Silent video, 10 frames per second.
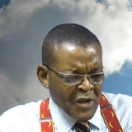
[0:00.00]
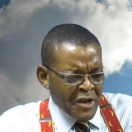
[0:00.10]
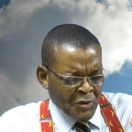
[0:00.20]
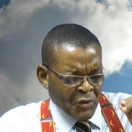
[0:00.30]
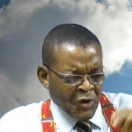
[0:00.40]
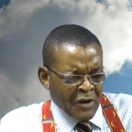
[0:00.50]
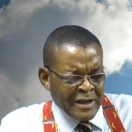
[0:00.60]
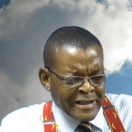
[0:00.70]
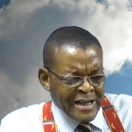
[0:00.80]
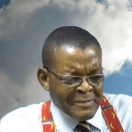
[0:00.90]
You will not
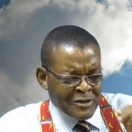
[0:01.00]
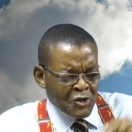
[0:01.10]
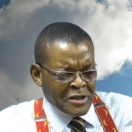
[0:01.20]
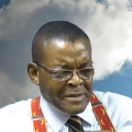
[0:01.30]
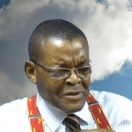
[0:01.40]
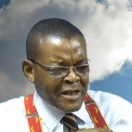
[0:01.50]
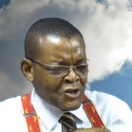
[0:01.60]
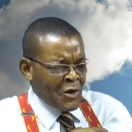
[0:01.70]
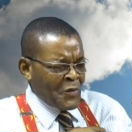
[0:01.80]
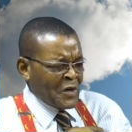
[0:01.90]
lead them into
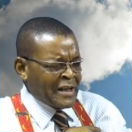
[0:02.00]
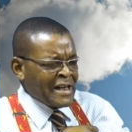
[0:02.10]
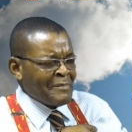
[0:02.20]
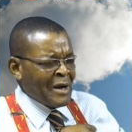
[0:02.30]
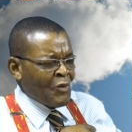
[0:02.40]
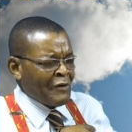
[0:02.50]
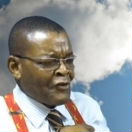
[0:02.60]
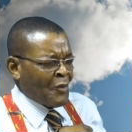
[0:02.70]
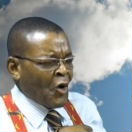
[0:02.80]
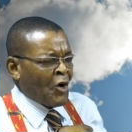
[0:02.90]
temptation, you lead them away
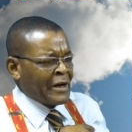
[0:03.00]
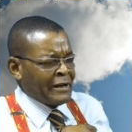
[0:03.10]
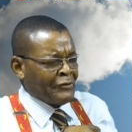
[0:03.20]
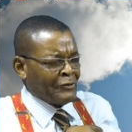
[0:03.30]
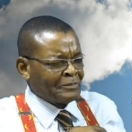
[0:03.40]
from all evil.